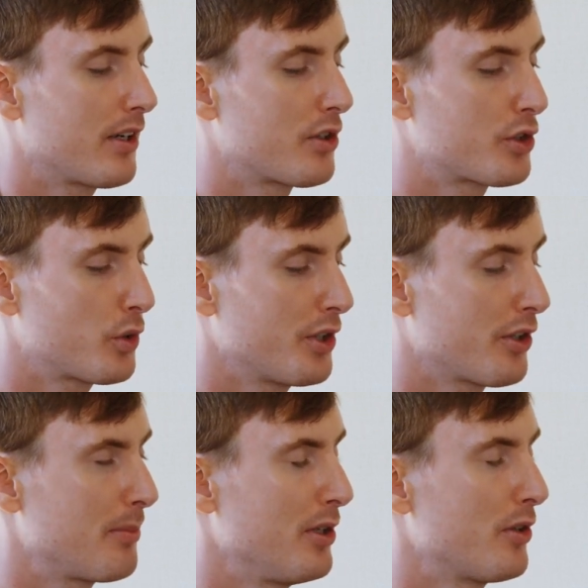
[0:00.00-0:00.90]
control your
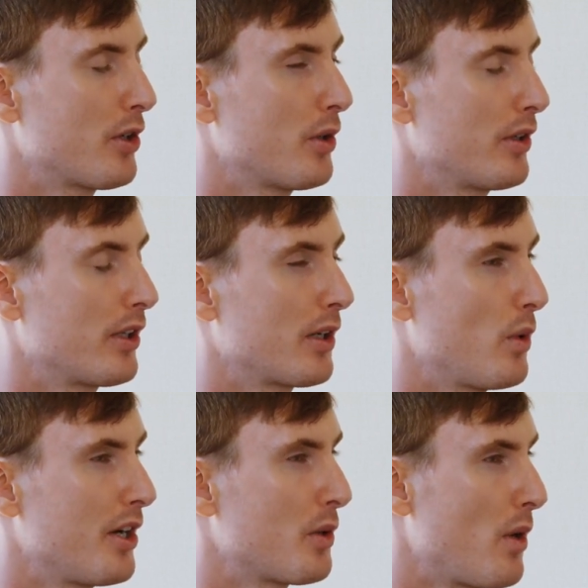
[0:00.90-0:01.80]
computer like
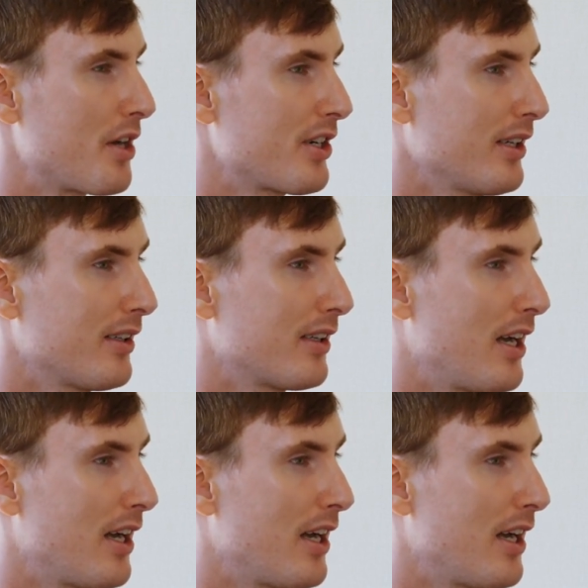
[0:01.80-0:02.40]
while you're watching.